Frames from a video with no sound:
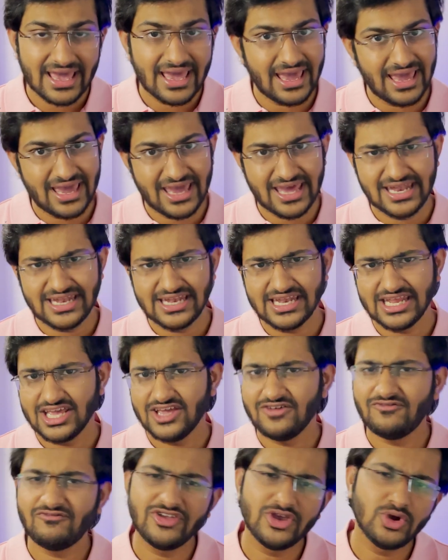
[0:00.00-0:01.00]
And
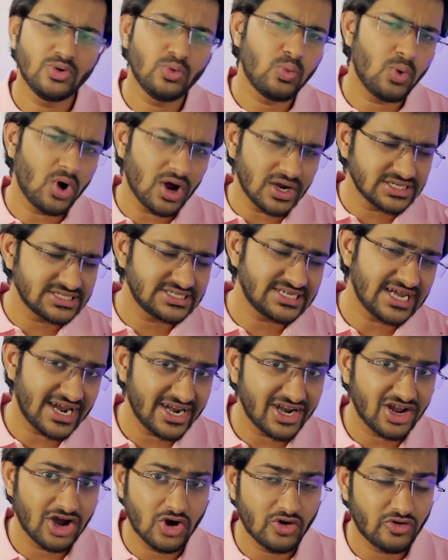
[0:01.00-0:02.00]
if you want to
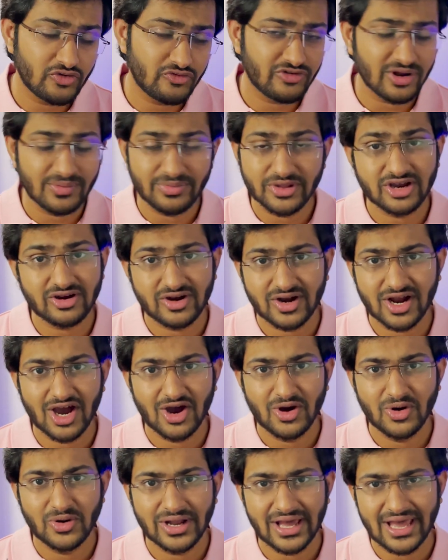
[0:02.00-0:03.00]
stand out from the
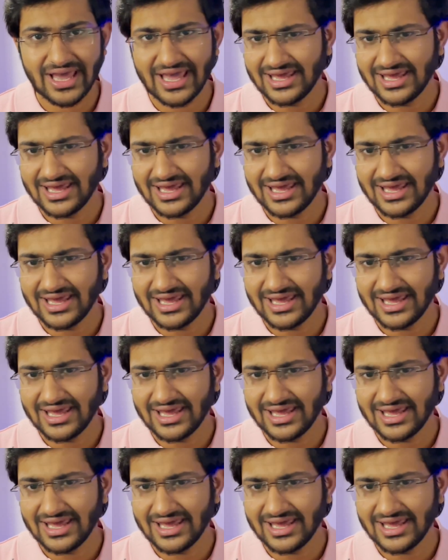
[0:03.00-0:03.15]
crowd